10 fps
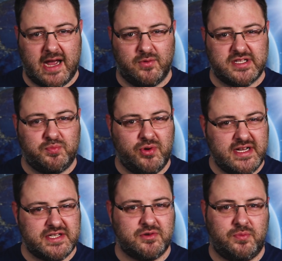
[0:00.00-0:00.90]
I was
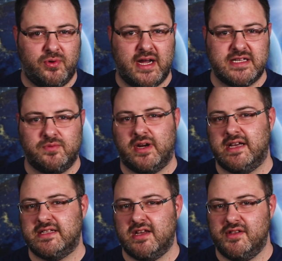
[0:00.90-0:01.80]
pretty surprised when
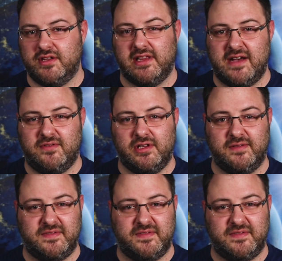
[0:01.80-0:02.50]
I saw the level